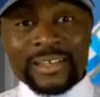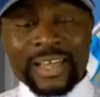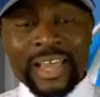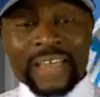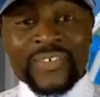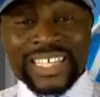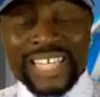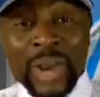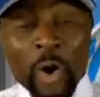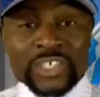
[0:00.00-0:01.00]
If I tell
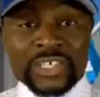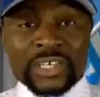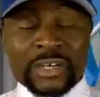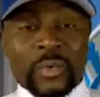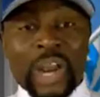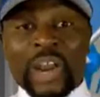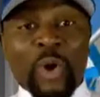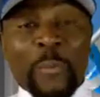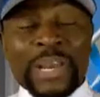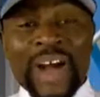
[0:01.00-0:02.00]
cost, when I no go
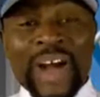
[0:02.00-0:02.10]
believe her.